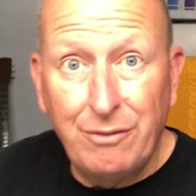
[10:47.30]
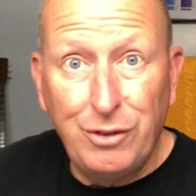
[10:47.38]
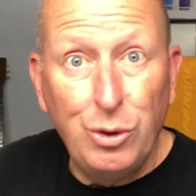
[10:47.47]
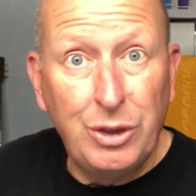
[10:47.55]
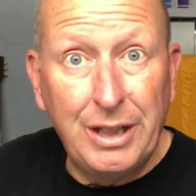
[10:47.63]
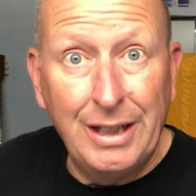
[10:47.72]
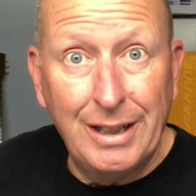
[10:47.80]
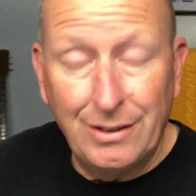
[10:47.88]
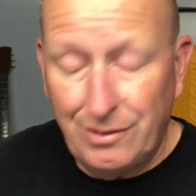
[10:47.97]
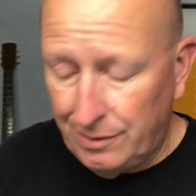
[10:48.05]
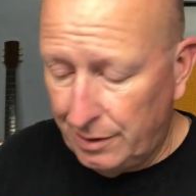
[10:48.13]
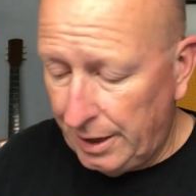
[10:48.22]
a few
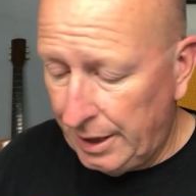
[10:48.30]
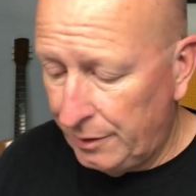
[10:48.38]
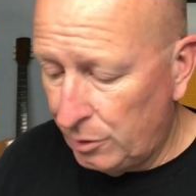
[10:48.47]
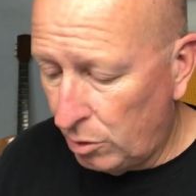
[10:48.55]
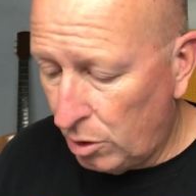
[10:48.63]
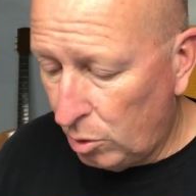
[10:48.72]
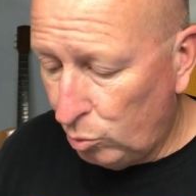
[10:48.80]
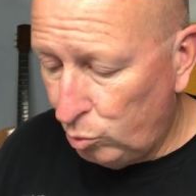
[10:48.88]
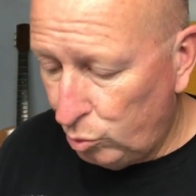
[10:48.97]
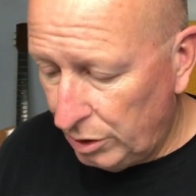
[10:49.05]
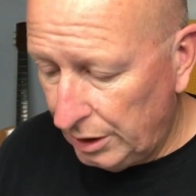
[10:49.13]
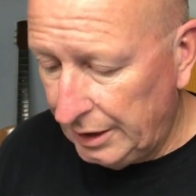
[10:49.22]
kits, and they're all
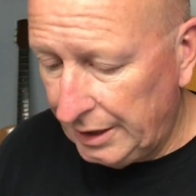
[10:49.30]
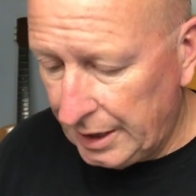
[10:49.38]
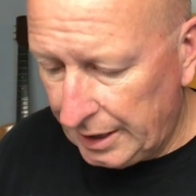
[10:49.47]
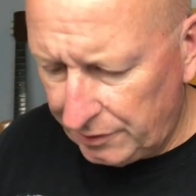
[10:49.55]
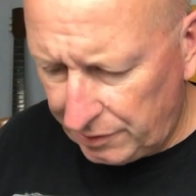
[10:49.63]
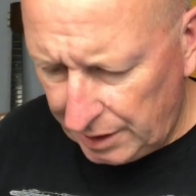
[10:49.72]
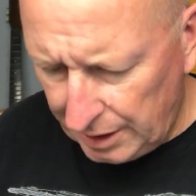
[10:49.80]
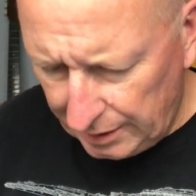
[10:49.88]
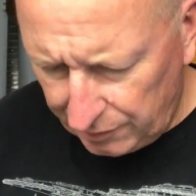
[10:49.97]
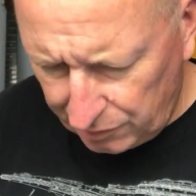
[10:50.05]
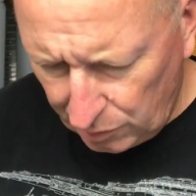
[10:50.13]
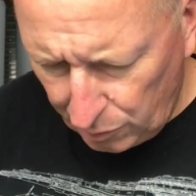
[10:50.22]
really nice
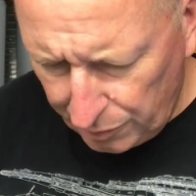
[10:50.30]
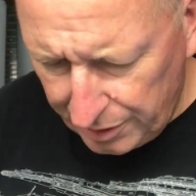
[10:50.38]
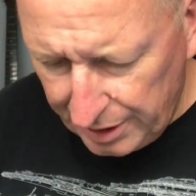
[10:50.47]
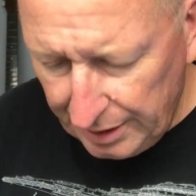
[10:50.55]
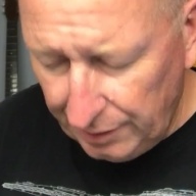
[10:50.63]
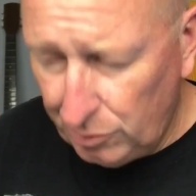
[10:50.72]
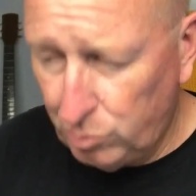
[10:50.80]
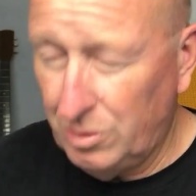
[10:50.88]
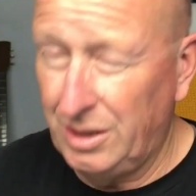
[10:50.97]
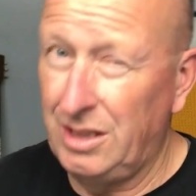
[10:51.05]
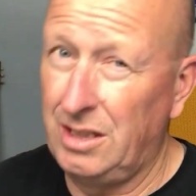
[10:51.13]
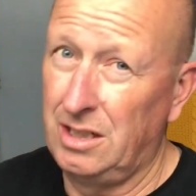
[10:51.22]
kits. So this
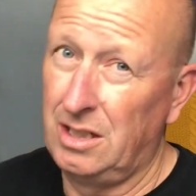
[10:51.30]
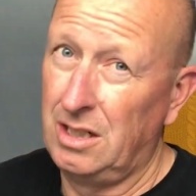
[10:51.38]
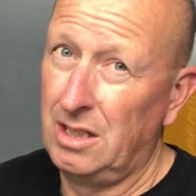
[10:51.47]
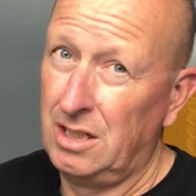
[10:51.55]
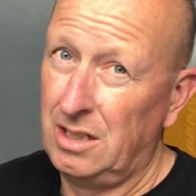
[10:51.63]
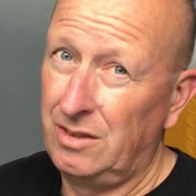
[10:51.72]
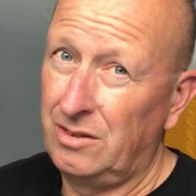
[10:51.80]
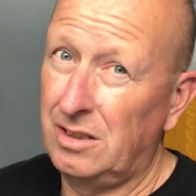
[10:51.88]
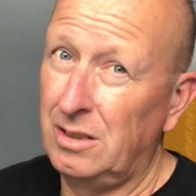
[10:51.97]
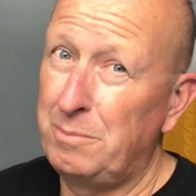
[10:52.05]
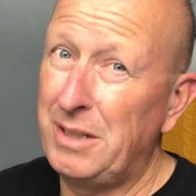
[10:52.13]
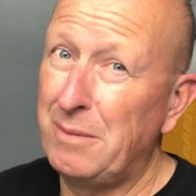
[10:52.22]
one is
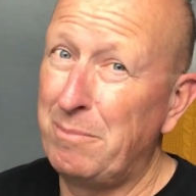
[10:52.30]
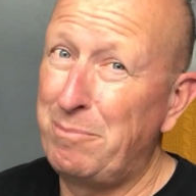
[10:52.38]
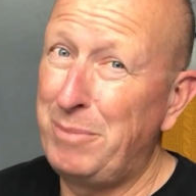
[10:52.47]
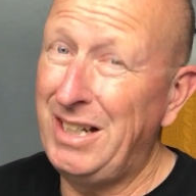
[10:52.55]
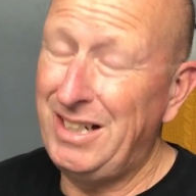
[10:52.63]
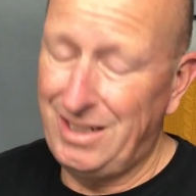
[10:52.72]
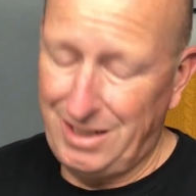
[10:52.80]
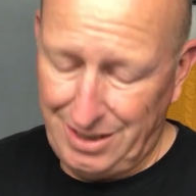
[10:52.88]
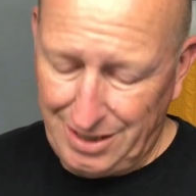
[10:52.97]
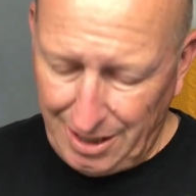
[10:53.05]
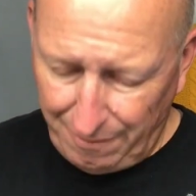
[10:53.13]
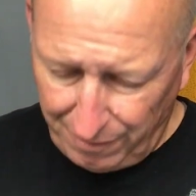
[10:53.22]
going to be a bit
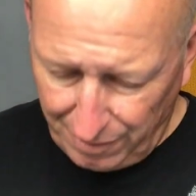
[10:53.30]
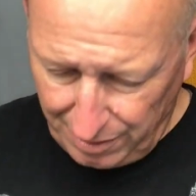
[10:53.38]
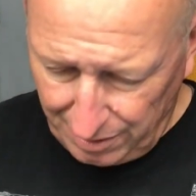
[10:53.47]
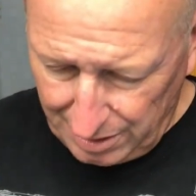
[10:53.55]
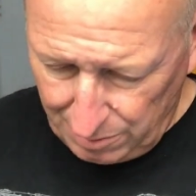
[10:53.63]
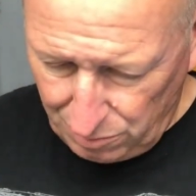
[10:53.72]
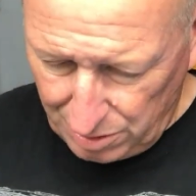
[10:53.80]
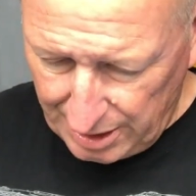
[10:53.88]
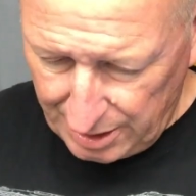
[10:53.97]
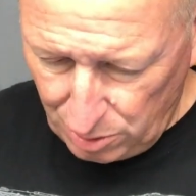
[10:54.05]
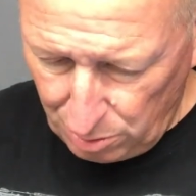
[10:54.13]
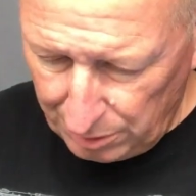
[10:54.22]
different than what I
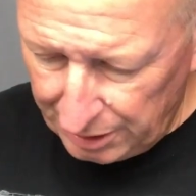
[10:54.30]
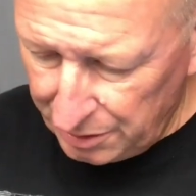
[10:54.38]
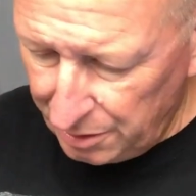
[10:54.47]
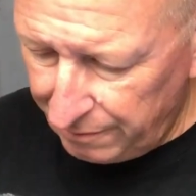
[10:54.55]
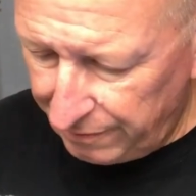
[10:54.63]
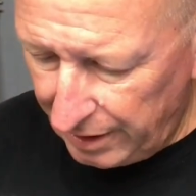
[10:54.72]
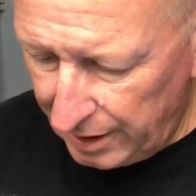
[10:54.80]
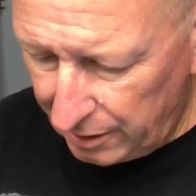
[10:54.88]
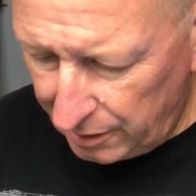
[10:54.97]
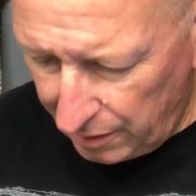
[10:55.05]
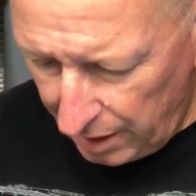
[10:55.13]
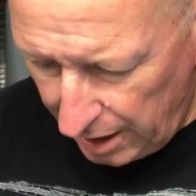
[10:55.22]
normally do for
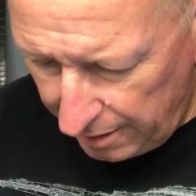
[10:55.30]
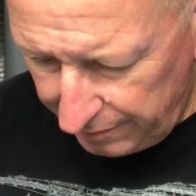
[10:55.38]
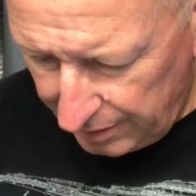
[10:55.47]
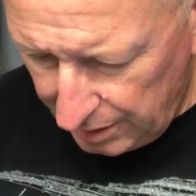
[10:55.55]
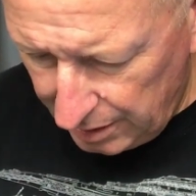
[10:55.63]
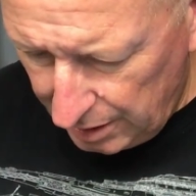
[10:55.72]
aircraft.